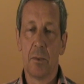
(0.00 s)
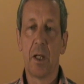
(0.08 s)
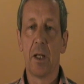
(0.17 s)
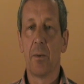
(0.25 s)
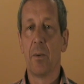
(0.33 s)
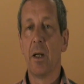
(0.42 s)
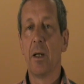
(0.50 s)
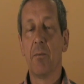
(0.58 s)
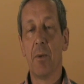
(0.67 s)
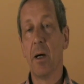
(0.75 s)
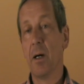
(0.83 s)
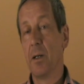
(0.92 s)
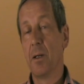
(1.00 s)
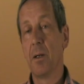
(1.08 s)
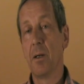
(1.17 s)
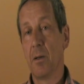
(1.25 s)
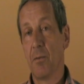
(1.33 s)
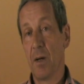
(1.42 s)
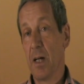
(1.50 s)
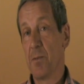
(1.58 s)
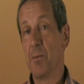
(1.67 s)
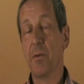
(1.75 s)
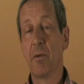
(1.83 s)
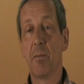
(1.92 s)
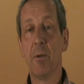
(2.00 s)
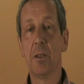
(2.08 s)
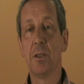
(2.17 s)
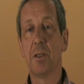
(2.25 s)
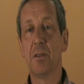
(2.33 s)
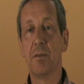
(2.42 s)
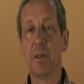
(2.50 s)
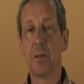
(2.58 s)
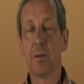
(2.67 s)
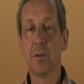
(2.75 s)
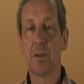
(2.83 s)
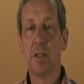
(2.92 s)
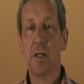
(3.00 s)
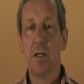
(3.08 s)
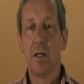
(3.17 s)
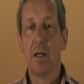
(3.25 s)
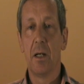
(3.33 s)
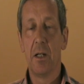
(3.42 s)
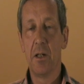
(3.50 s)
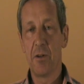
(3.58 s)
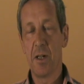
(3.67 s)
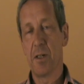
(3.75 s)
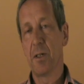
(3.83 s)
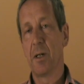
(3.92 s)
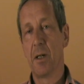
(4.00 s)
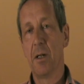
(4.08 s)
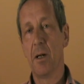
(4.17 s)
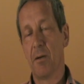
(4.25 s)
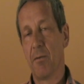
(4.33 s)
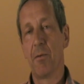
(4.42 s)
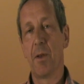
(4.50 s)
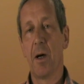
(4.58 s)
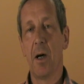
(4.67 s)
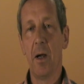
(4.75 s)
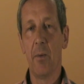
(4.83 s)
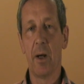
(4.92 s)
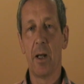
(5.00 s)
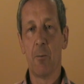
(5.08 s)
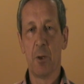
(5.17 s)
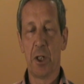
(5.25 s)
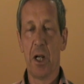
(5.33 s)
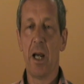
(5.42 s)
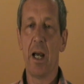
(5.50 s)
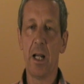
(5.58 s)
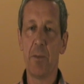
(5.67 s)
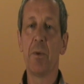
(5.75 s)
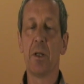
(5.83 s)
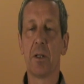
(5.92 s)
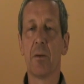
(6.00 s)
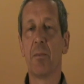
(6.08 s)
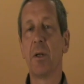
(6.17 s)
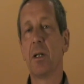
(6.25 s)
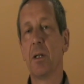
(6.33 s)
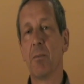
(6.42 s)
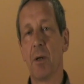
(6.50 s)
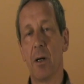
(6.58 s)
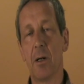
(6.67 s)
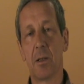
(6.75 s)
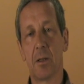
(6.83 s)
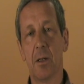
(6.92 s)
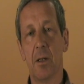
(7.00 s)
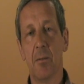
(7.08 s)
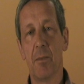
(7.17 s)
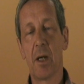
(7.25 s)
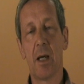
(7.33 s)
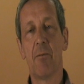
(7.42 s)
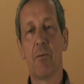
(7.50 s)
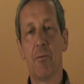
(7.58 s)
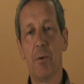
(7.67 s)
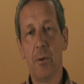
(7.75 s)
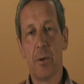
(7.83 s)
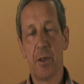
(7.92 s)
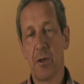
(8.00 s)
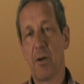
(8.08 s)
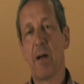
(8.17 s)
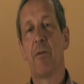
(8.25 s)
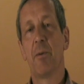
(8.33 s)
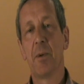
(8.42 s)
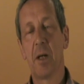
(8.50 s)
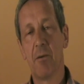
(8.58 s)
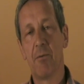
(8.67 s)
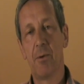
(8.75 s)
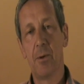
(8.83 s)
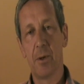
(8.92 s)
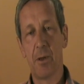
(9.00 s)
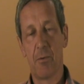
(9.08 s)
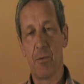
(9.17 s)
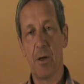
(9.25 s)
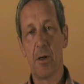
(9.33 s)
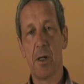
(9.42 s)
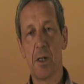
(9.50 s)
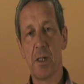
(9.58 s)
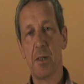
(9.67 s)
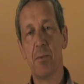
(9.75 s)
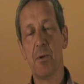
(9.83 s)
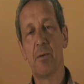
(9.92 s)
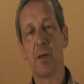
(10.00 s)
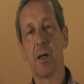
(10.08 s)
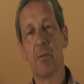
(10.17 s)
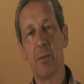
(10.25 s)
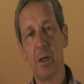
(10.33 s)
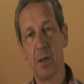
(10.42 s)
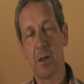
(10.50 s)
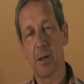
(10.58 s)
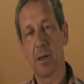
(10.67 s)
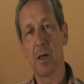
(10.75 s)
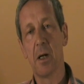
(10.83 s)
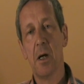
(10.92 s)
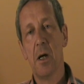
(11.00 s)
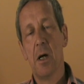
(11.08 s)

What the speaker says: to get away behind the fast-moving emergency vehicles. And interestingly enough, the highway, which had been completely blocked, became fluid. The traffic became fluid, very easy moving immediately.